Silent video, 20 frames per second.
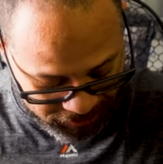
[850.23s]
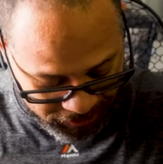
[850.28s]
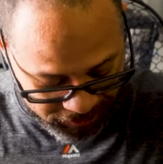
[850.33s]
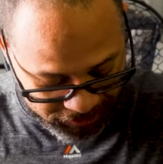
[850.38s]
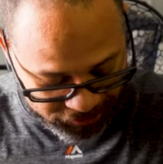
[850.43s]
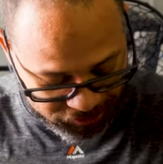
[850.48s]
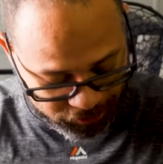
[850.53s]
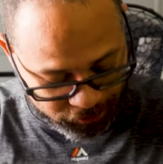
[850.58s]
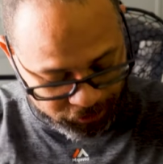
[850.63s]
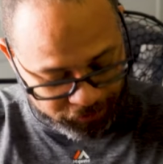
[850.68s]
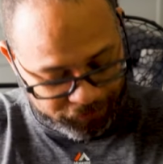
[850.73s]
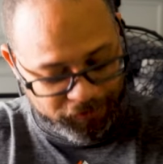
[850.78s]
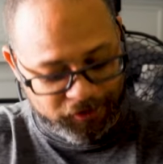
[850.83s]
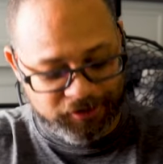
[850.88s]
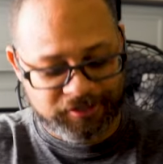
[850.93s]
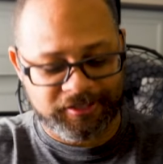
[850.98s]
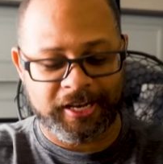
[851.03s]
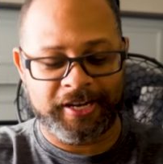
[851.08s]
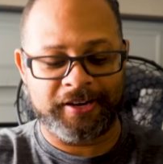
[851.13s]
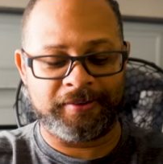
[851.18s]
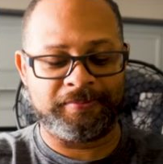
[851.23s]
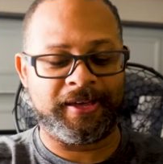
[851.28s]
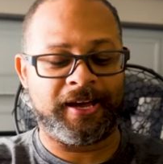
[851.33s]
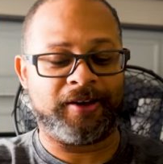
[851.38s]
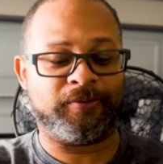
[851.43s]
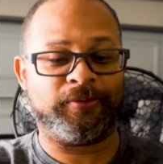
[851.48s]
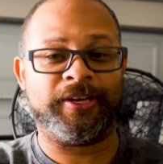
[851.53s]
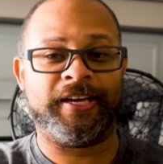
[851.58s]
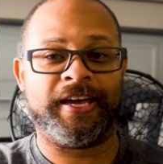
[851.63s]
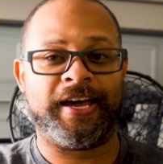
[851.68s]
And so the first item
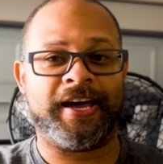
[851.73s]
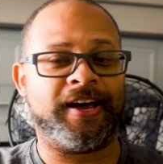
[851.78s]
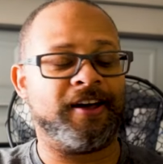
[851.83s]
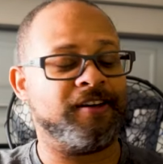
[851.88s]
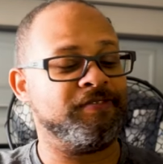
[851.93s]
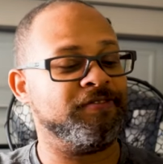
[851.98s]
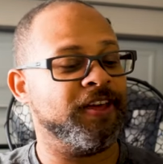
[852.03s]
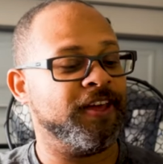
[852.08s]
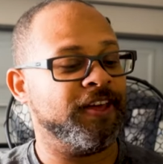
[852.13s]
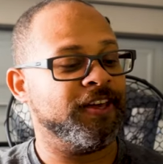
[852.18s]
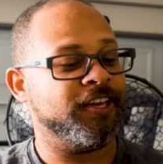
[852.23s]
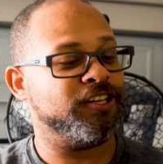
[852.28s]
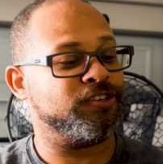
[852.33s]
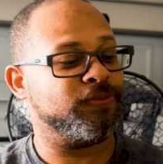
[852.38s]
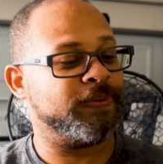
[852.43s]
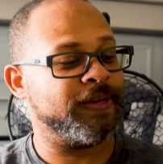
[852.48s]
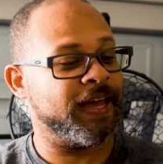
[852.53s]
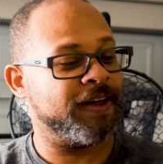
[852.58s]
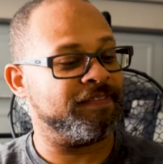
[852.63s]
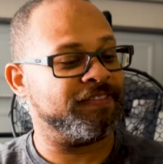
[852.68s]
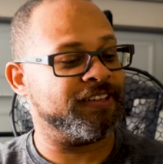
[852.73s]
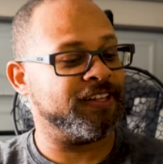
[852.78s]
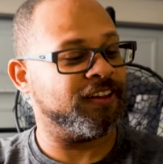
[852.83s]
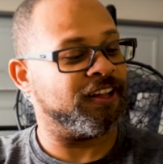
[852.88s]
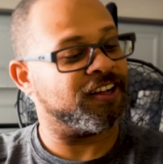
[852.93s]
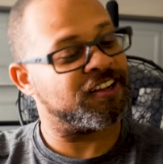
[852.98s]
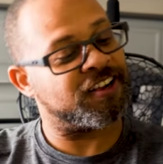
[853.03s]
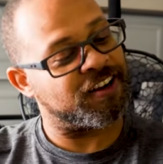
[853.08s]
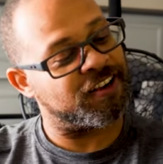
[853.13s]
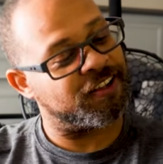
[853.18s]
that we have is we have the
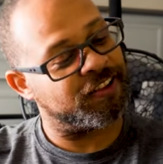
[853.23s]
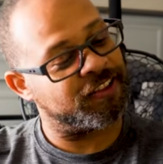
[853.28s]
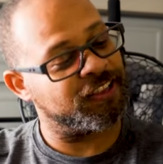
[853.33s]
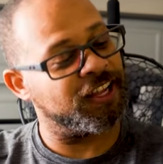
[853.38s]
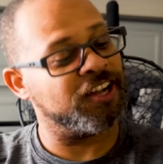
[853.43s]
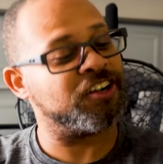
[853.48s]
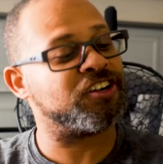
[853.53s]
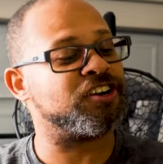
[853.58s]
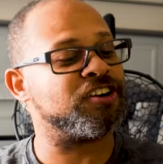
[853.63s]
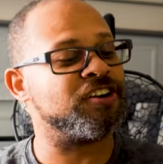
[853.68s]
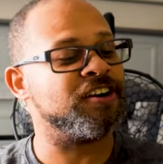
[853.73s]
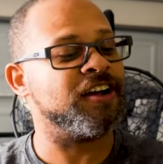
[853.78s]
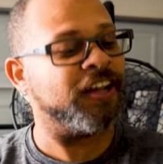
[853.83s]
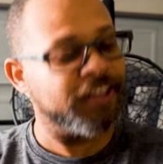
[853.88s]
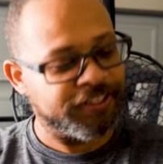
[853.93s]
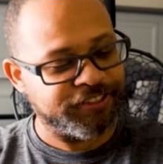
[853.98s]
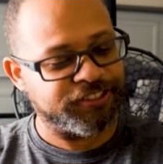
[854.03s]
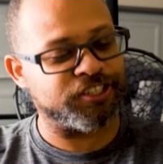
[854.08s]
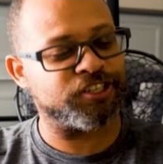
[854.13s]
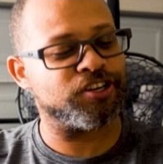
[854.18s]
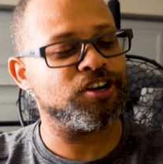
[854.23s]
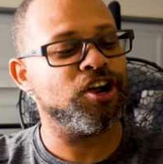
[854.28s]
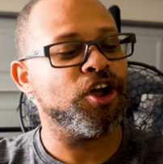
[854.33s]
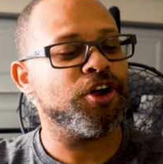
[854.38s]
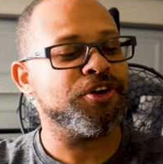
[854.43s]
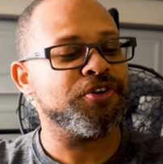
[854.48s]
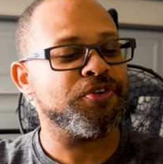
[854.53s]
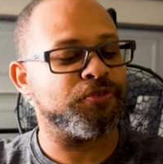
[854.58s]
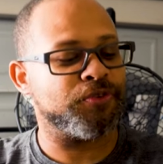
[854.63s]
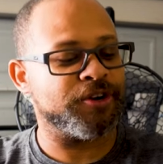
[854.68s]
Lunker Hunter
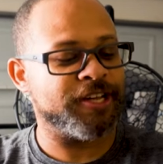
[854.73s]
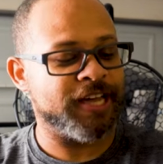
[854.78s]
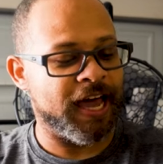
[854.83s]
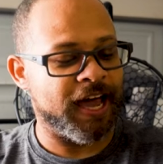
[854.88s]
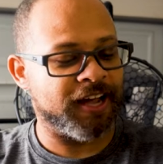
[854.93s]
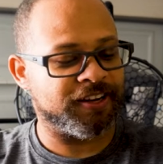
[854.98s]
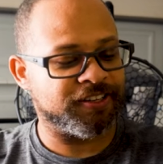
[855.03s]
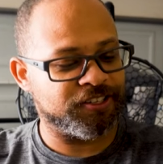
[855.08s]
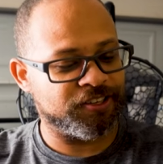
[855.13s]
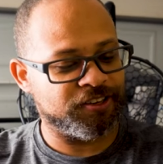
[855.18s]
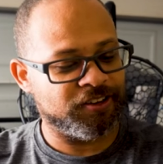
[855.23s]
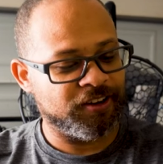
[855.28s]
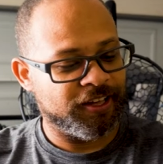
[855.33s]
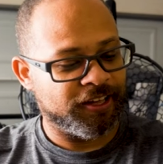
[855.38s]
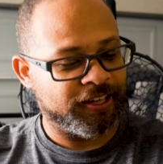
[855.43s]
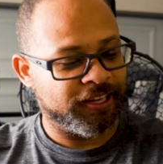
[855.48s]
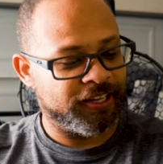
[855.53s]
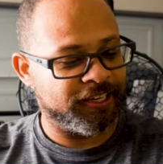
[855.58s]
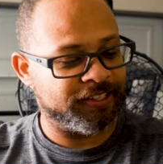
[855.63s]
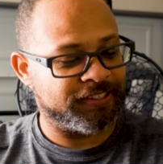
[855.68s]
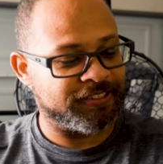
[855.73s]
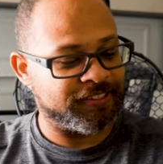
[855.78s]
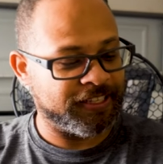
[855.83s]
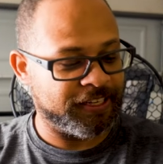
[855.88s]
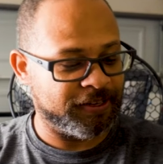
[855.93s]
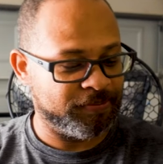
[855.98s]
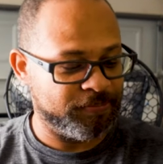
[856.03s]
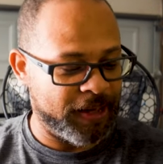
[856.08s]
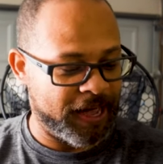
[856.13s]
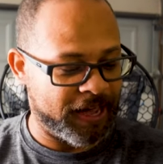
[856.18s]
Reactor. It's
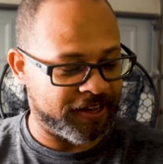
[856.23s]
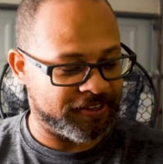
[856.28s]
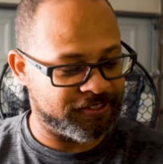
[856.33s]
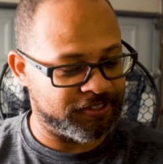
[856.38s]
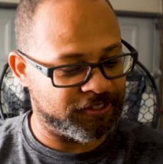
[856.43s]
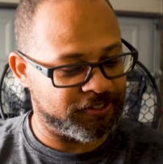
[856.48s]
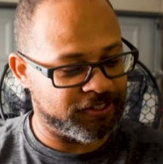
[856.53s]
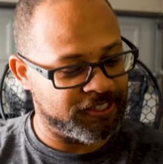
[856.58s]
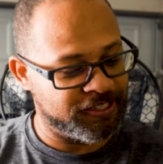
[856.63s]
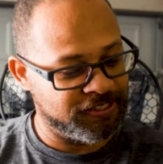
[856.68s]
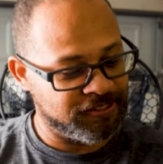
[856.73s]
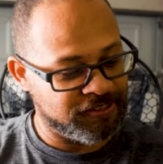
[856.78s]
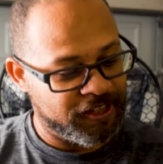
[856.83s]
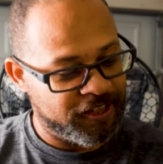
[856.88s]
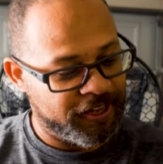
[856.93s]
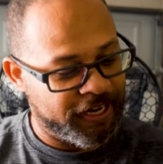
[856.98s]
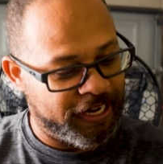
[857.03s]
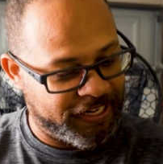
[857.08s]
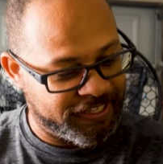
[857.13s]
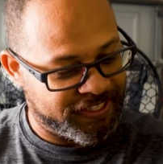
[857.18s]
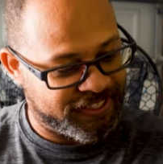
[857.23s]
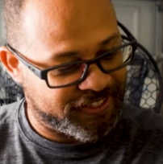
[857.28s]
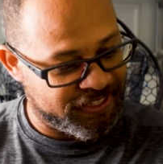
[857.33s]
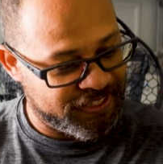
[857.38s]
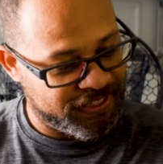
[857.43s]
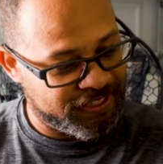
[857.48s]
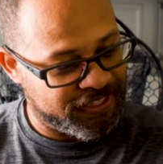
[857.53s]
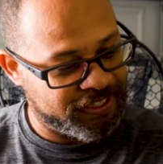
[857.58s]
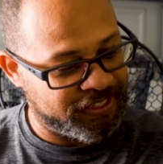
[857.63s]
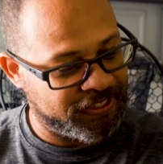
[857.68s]
the Impact Series. It's
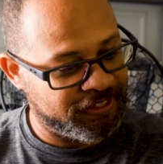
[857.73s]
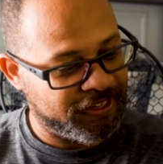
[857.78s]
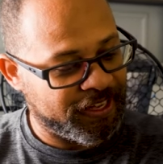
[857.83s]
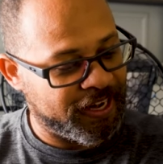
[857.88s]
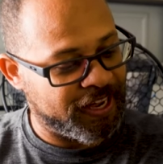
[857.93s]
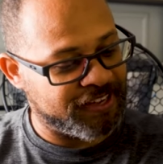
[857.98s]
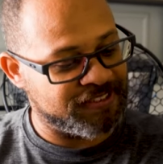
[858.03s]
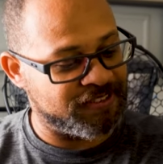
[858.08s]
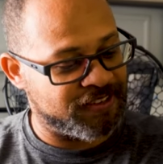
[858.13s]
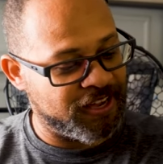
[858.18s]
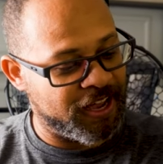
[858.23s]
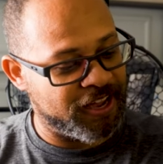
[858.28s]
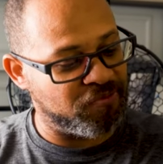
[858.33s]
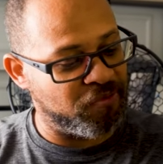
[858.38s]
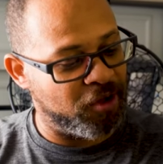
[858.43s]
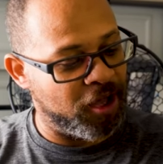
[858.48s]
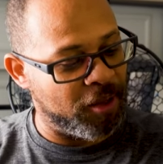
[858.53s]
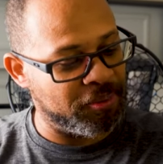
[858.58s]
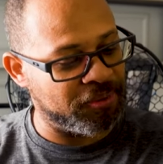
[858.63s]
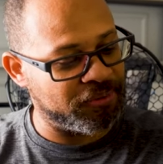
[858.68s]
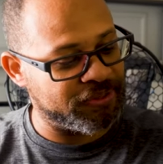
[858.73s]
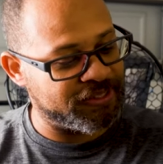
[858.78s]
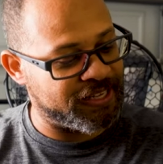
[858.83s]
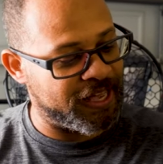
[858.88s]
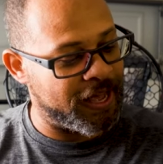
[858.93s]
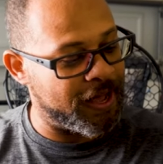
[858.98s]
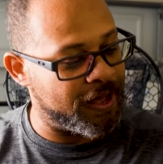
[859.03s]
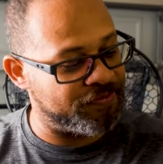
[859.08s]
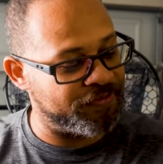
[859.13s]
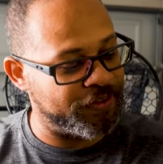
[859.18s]
sinking, it has a tight wobble, it's
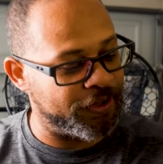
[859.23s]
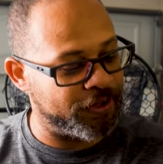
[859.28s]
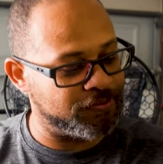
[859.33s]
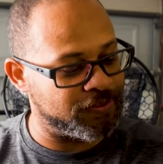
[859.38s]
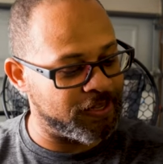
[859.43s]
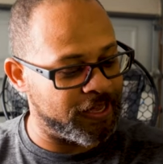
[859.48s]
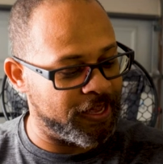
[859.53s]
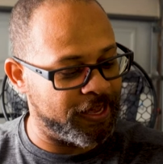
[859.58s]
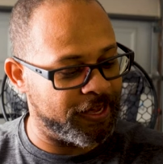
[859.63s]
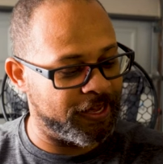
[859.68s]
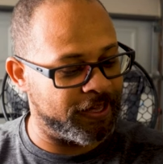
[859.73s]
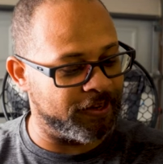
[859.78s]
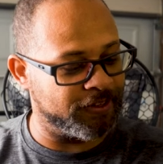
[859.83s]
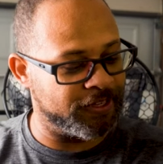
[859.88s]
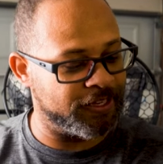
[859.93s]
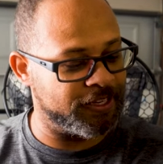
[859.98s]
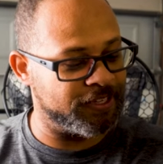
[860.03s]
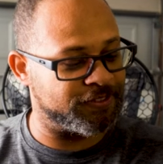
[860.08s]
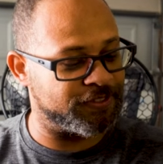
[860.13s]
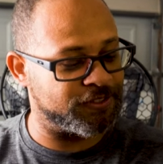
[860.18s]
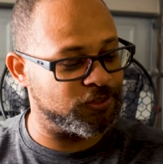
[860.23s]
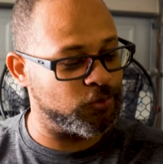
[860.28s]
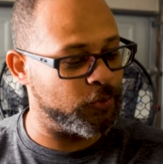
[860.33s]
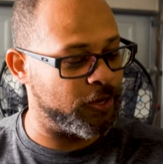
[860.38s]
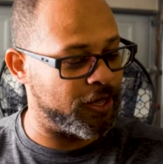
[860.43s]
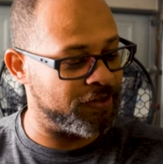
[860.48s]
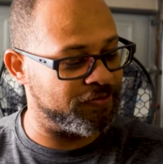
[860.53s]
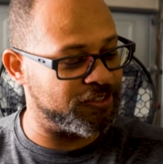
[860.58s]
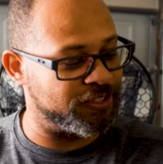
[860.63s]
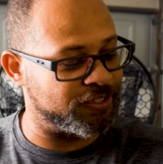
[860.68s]
1/2 ounce, and it's
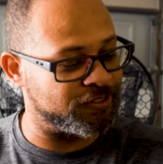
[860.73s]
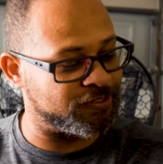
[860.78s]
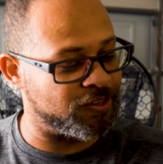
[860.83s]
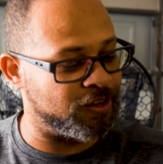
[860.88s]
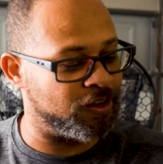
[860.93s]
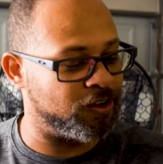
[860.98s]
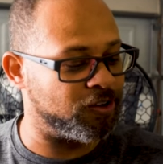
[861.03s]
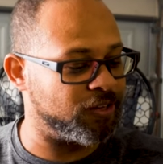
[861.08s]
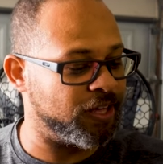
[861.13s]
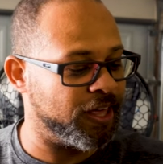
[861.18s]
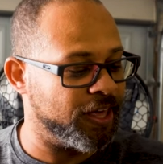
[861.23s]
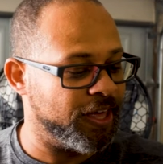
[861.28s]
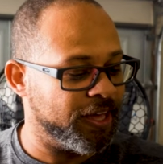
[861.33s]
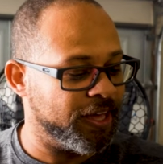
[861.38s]
2.5 inches long,